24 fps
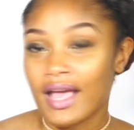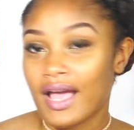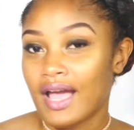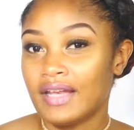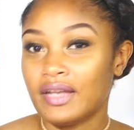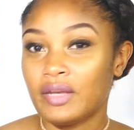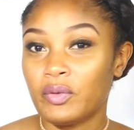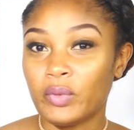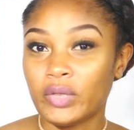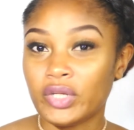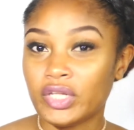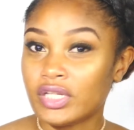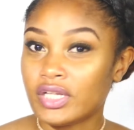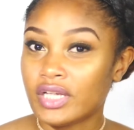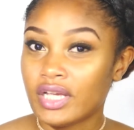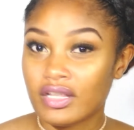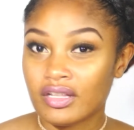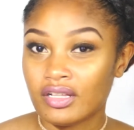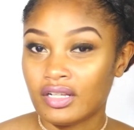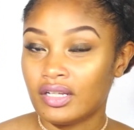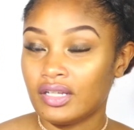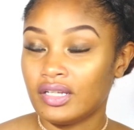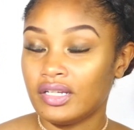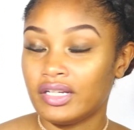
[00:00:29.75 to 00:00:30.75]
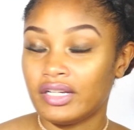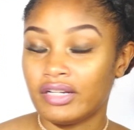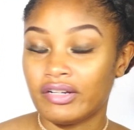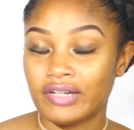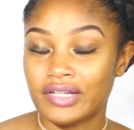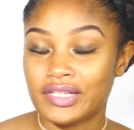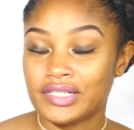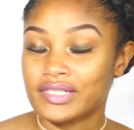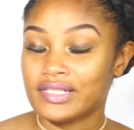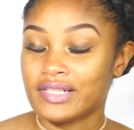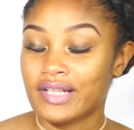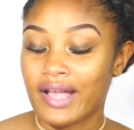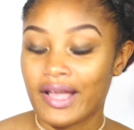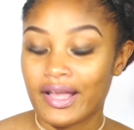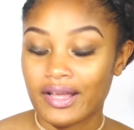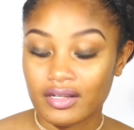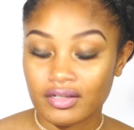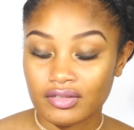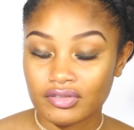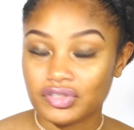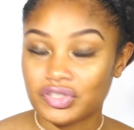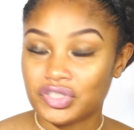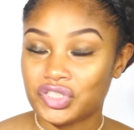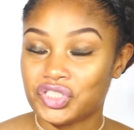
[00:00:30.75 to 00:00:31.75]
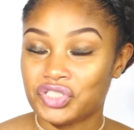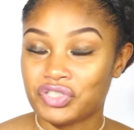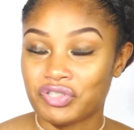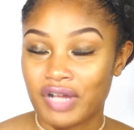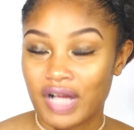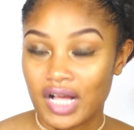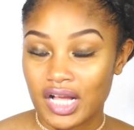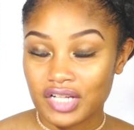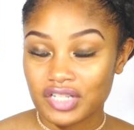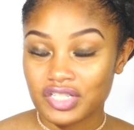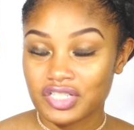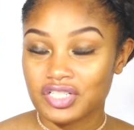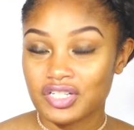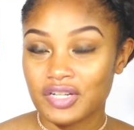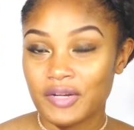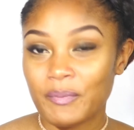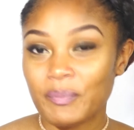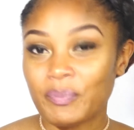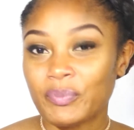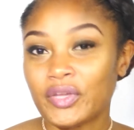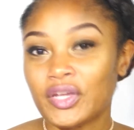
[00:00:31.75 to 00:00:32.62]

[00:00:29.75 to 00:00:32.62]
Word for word: and then when you get the hair, it's like trash.